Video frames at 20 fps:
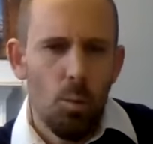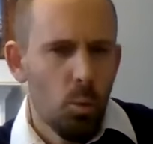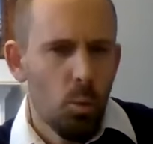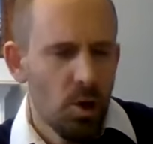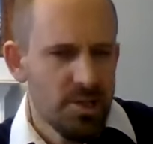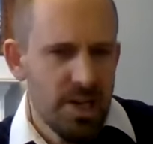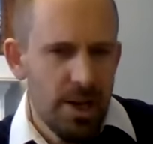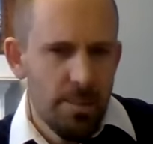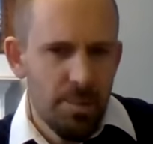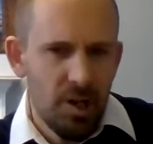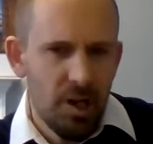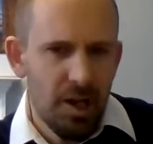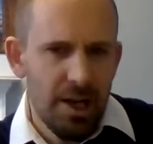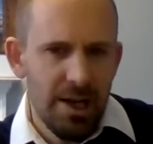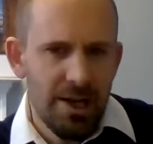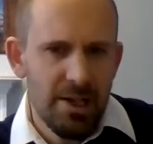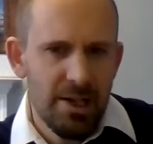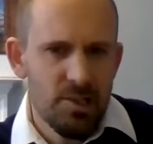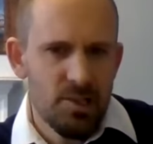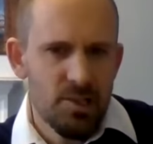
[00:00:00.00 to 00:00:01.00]
What type of
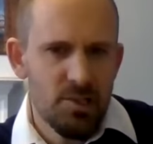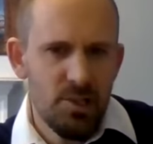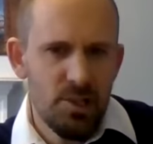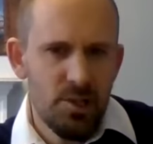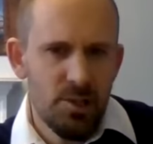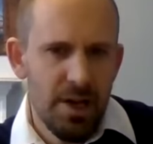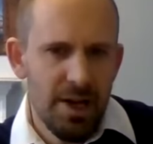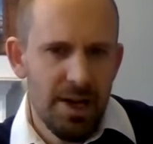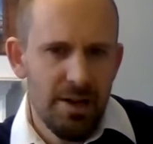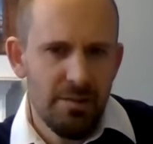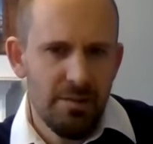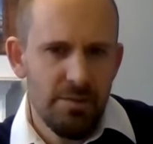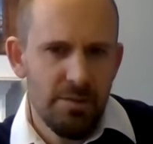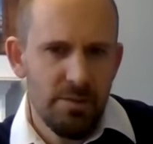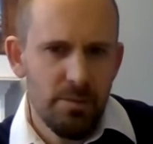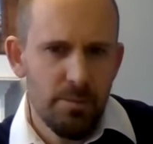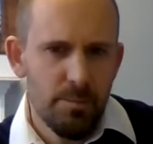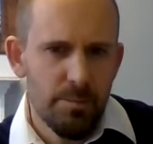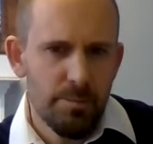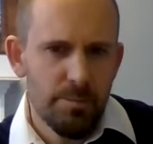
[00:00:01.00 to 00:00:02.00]
clients do you have?
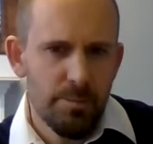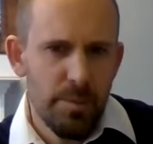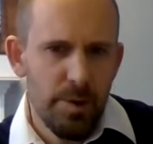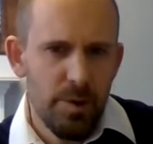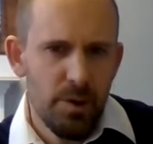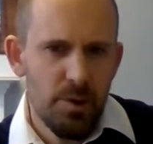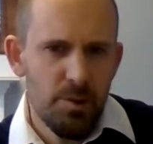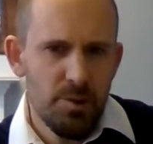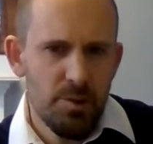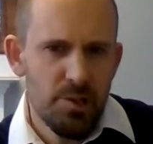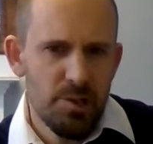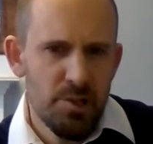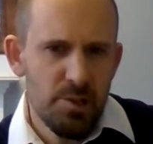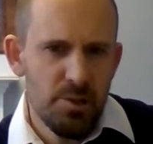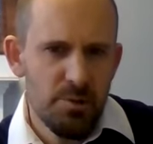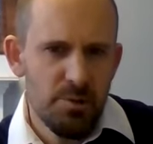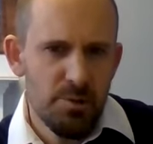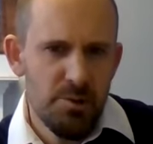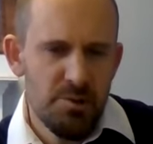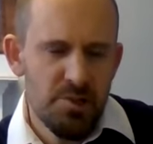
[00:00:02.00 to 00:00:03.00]
Who do
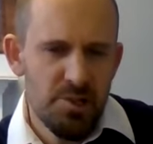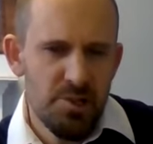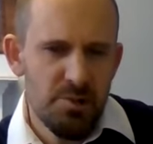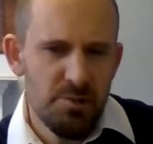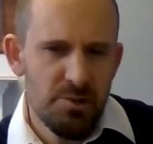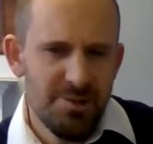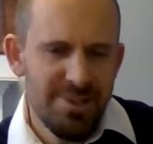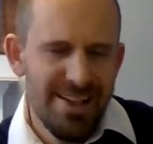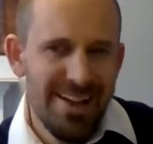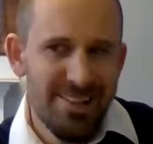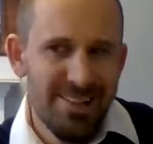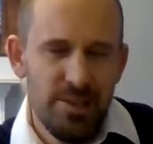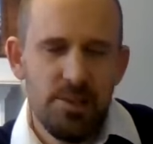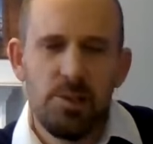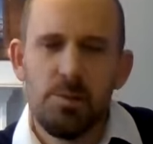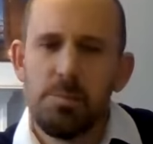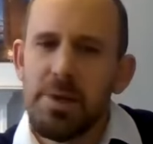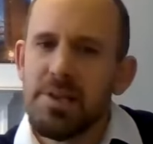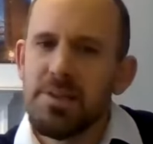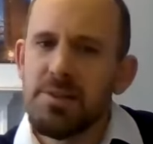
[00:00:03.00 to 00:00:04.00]
you tend to
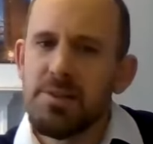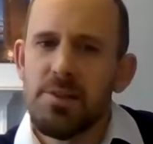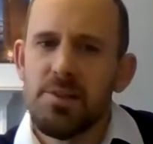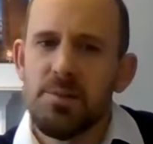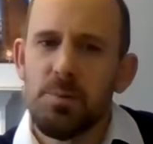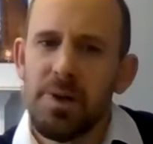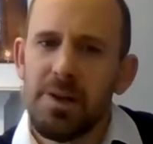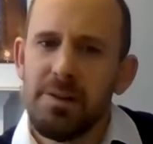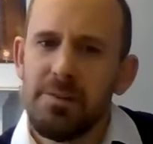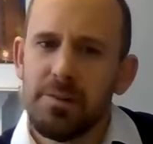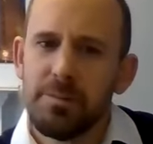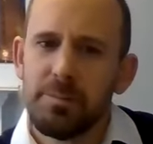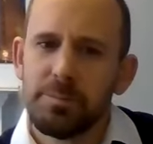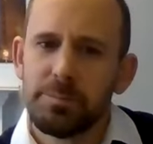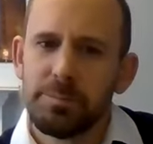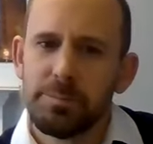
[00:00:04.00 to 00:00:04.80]
do business with?